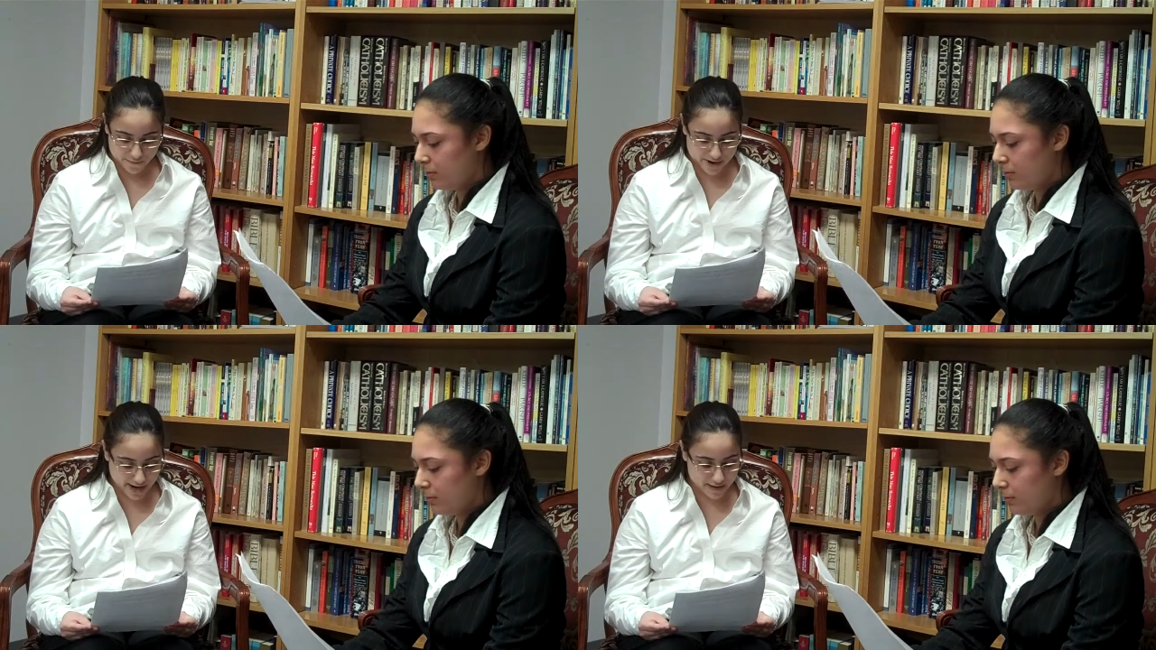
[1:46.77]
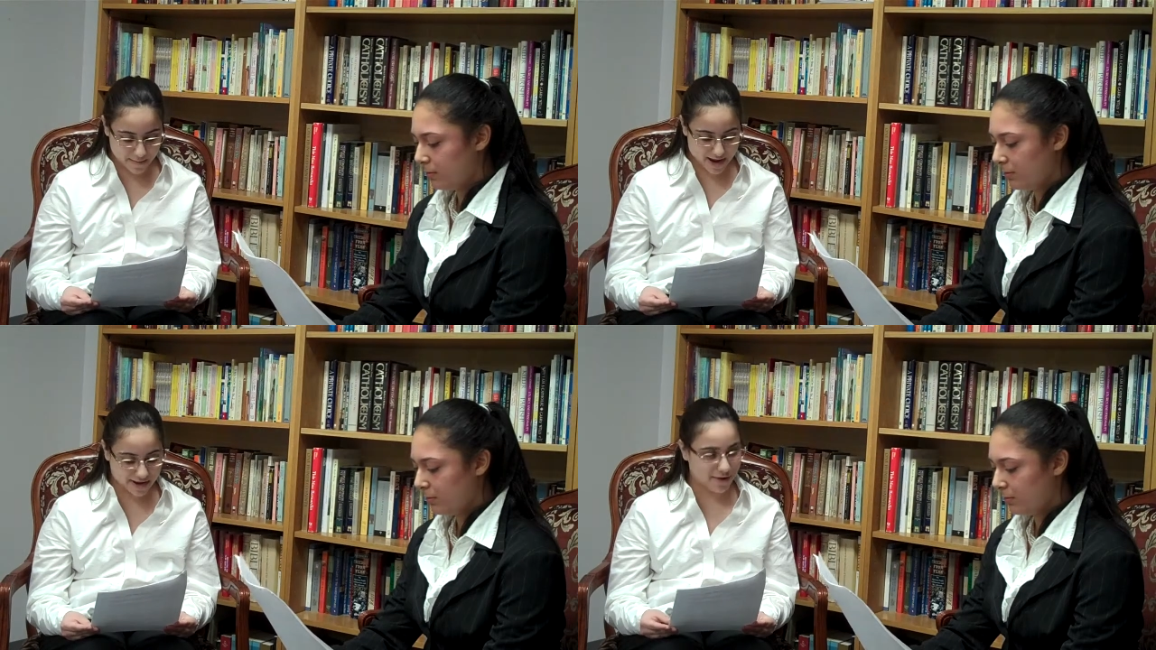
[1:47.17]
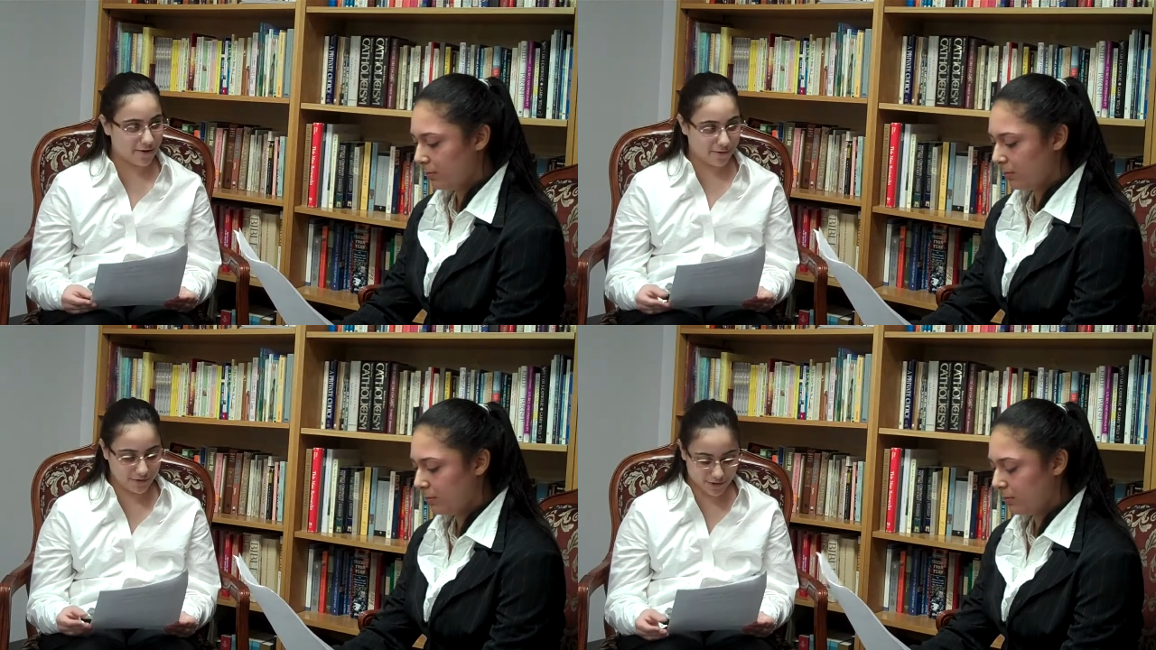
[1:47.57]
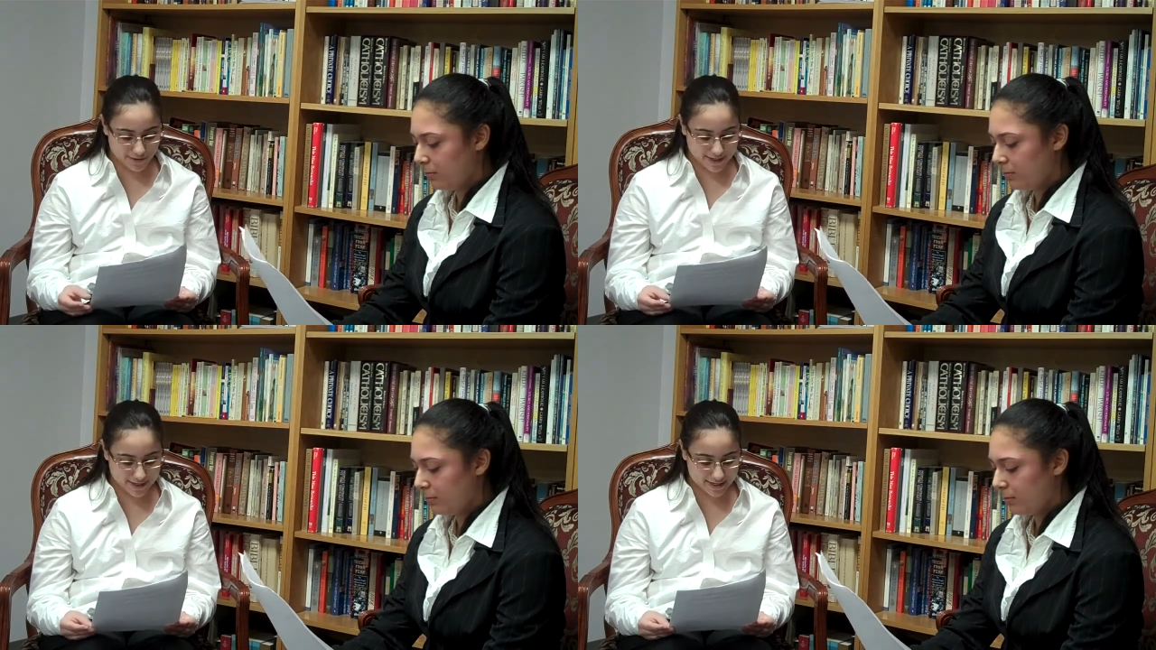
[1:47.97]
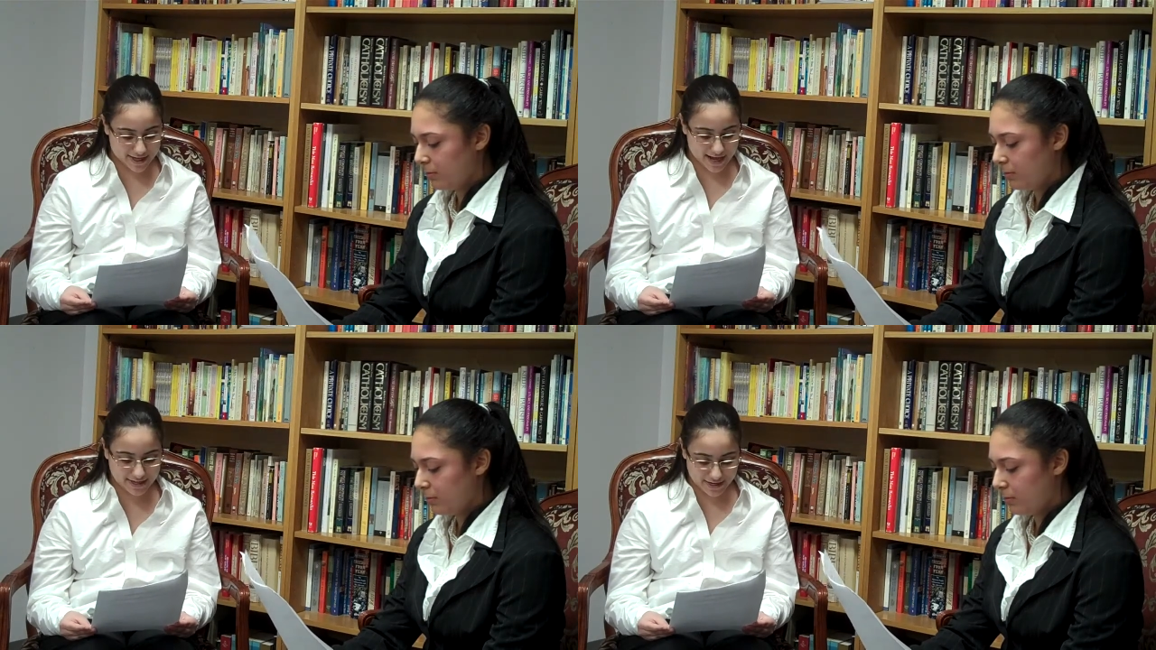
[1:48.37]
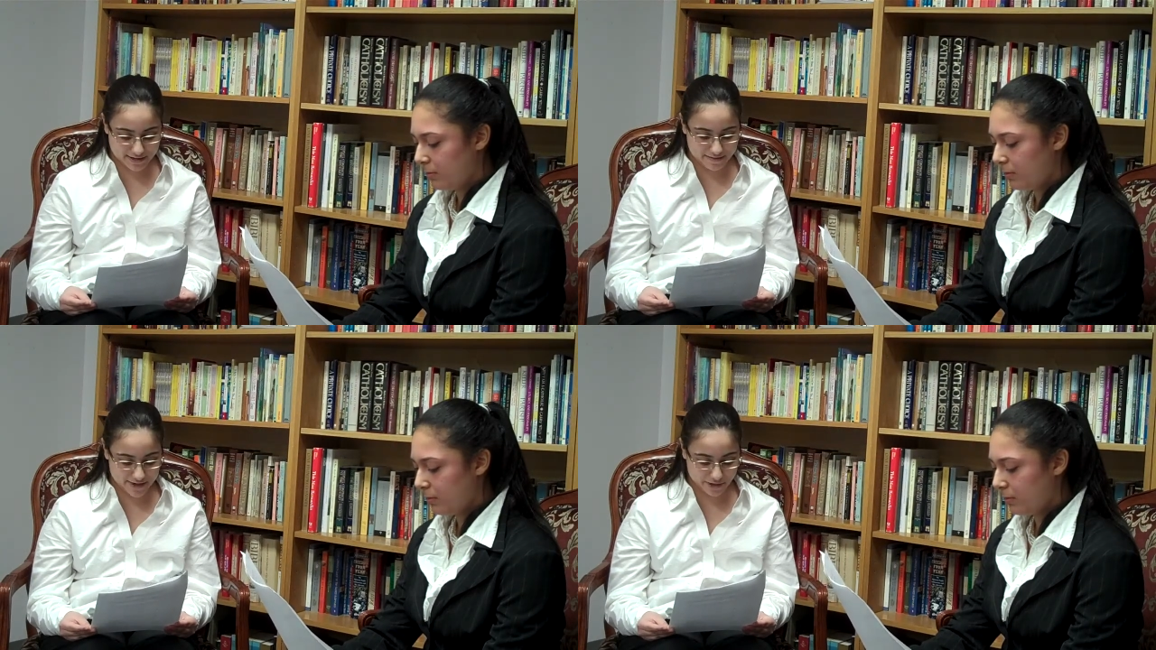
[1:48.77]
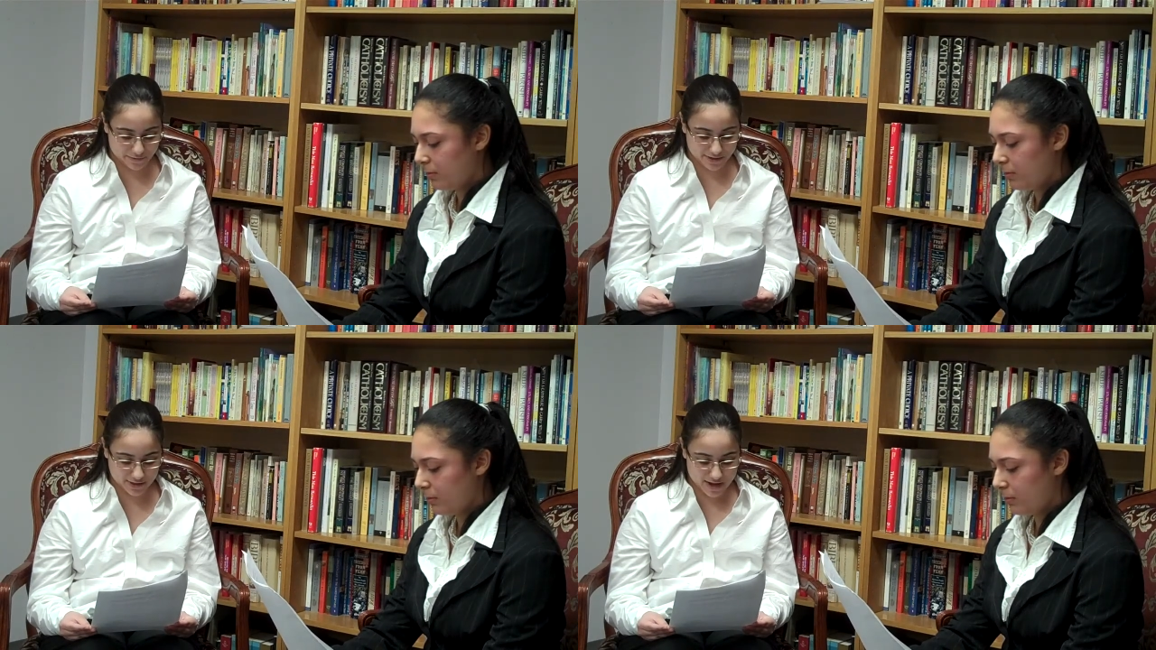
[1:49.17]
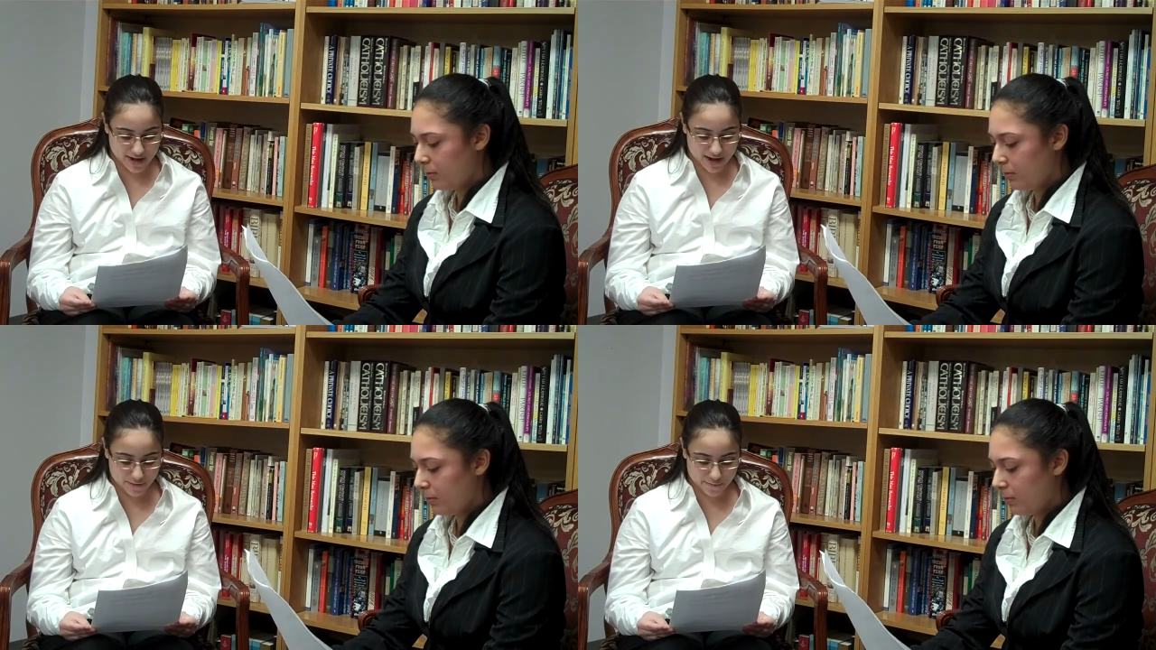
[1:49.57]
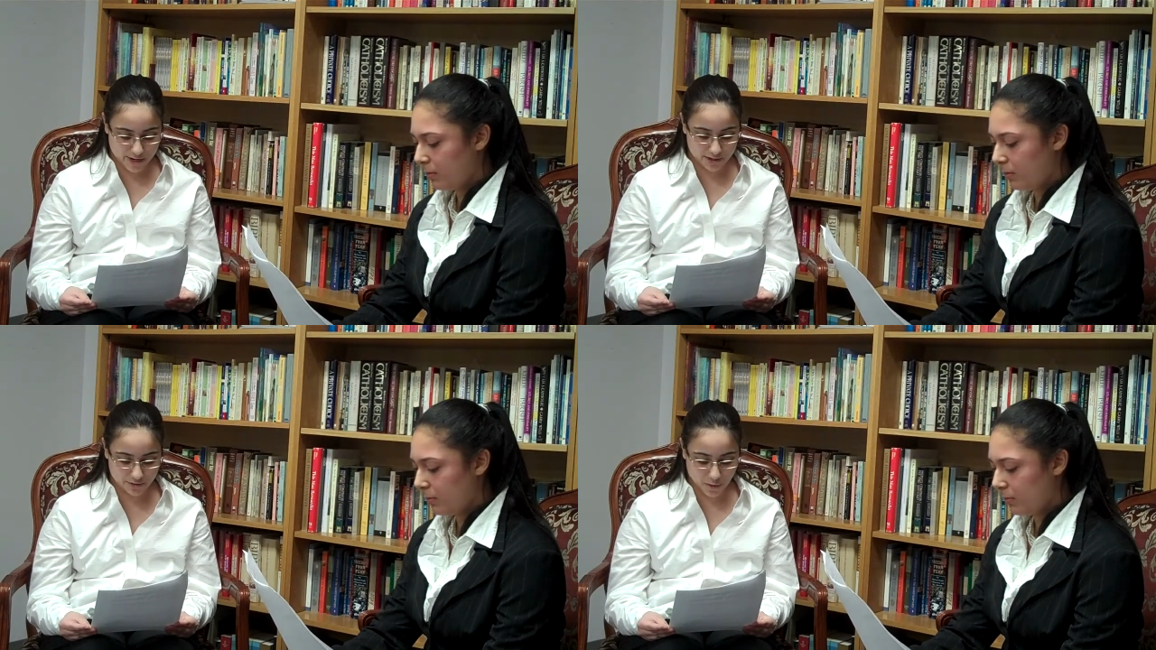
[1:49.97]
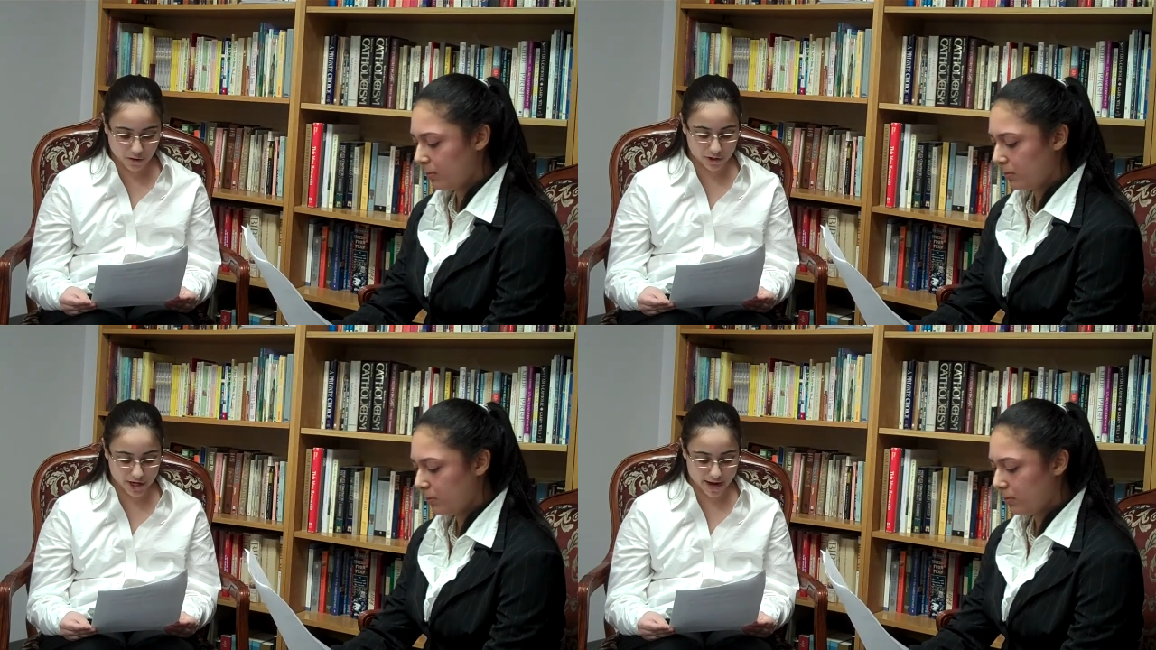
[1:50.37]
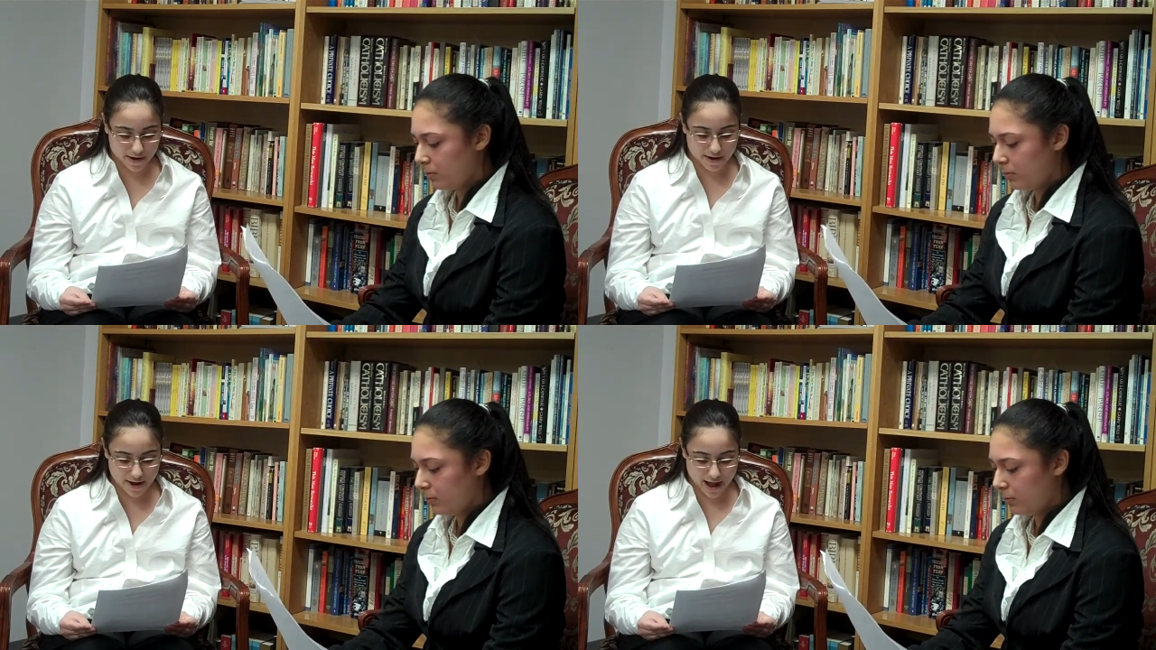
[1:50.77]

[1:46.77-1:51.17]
Speaker 1: We can make our own choices as individuals, and we should all share